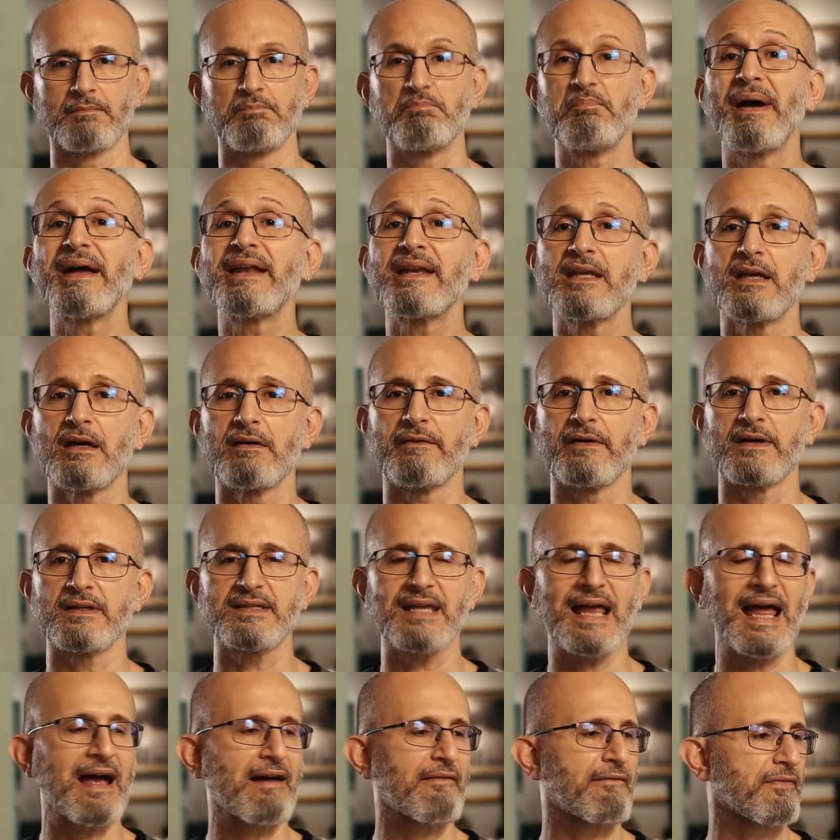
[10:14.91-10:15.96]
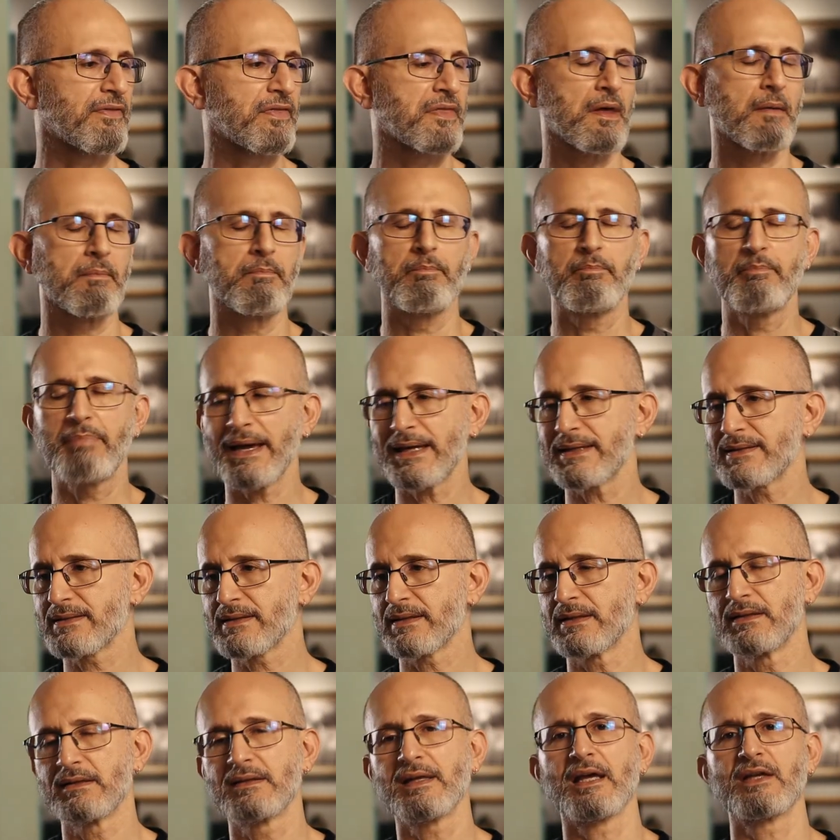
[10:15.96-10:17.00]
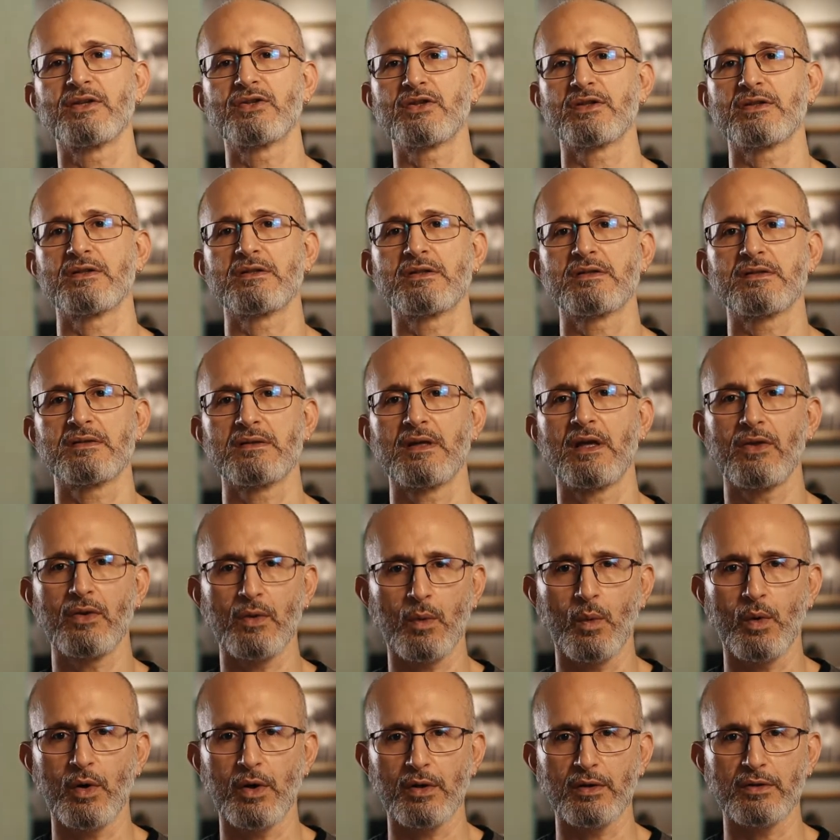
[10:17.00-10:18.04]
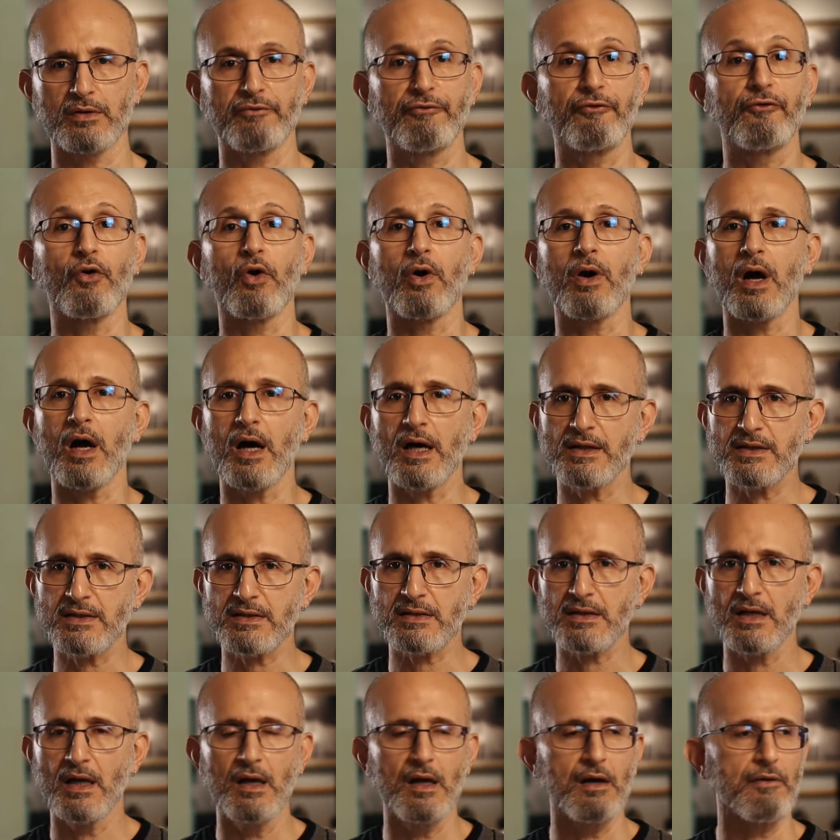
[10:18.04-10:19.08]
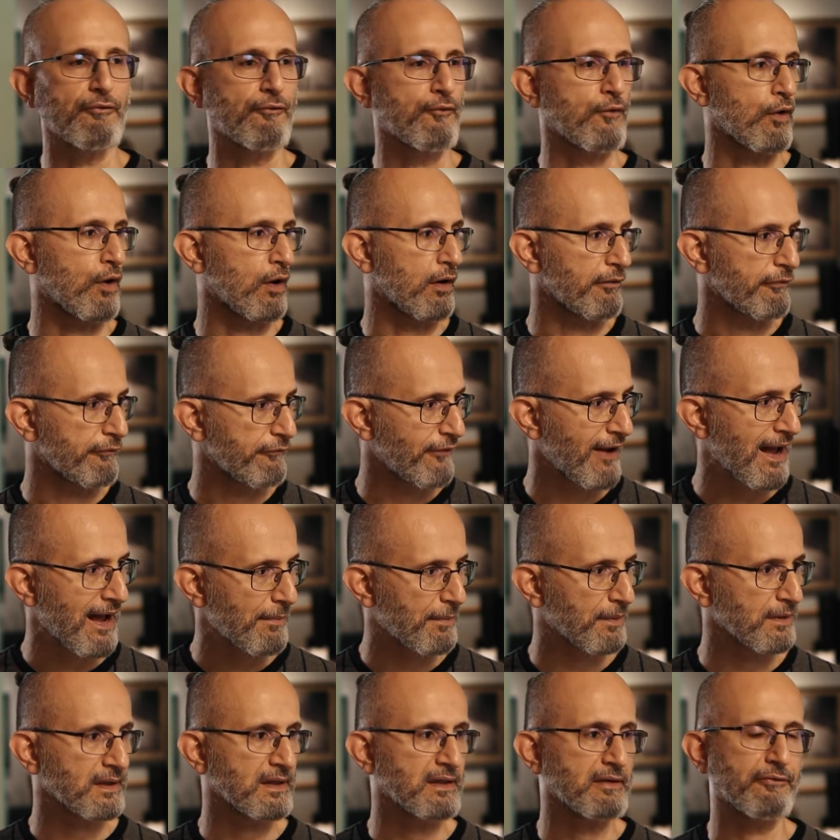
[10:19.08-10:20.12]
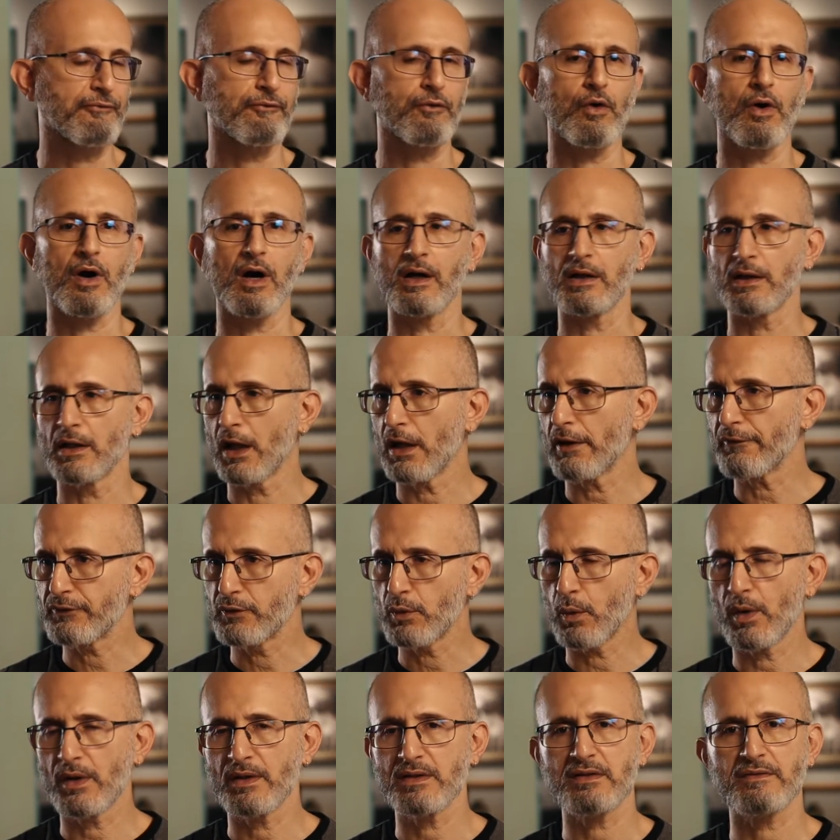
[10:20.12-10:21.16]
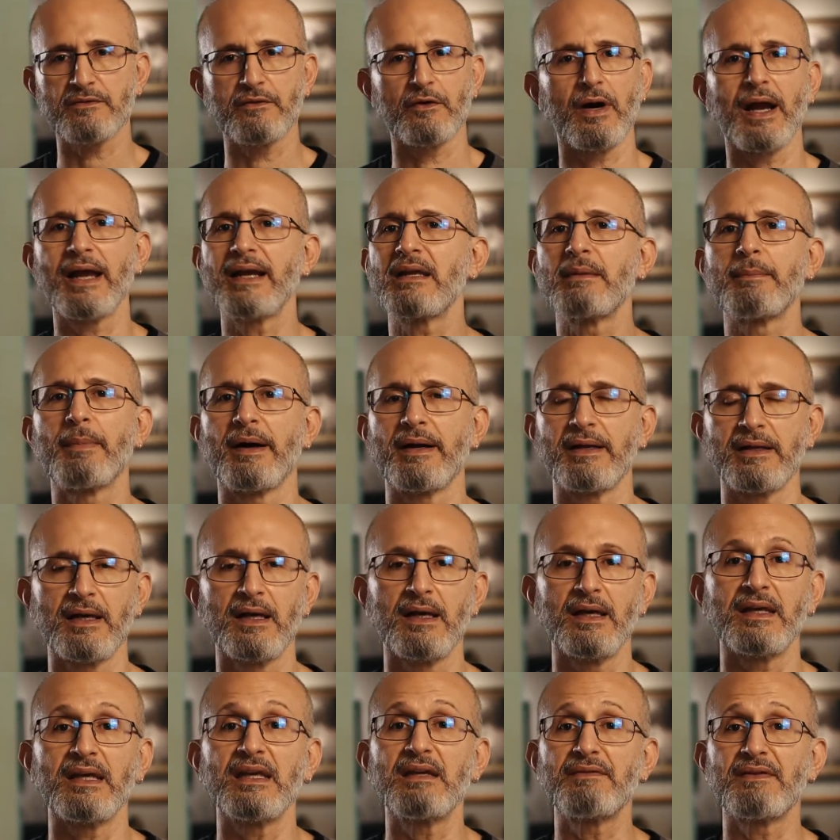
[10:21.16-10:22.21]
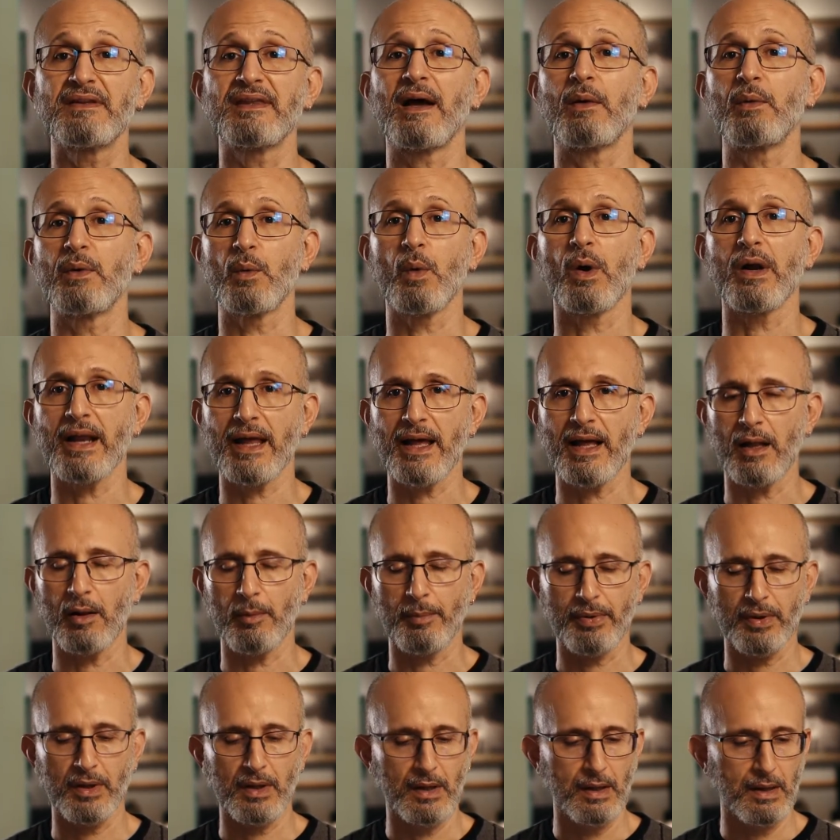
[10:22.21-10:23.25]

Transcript: Many of us have the best intentions in the world for us, for our family, for our loved ones, for anybody, even that we want to help.